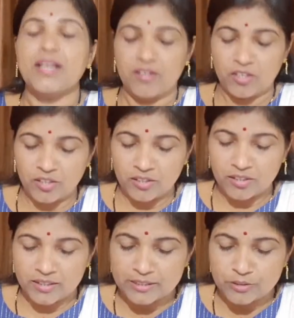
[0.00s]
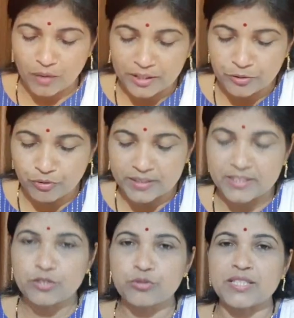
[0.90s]
or his wife
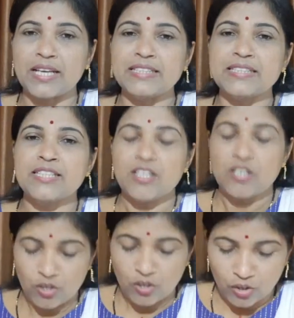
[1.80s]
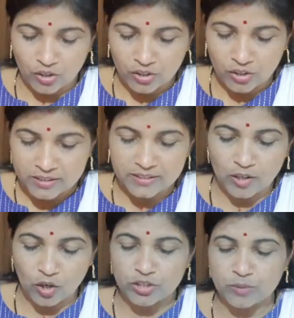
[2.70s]
wanted to sell it, or the
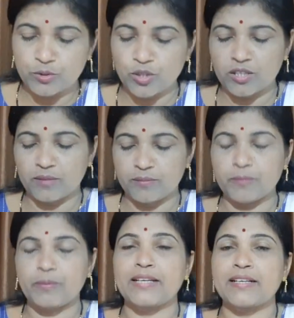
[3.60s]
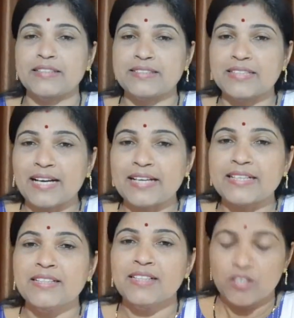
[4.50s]
other bullock of the pair had died,
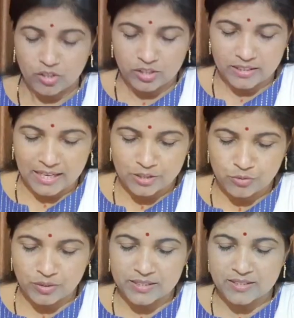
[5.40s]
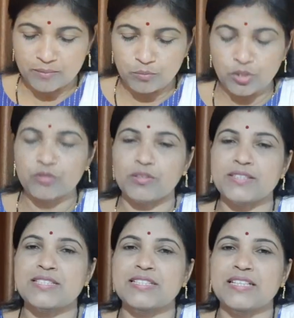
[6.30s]
or last one is the bullock was
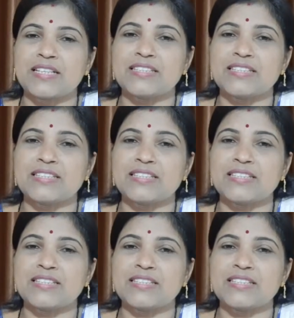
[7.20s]
sick.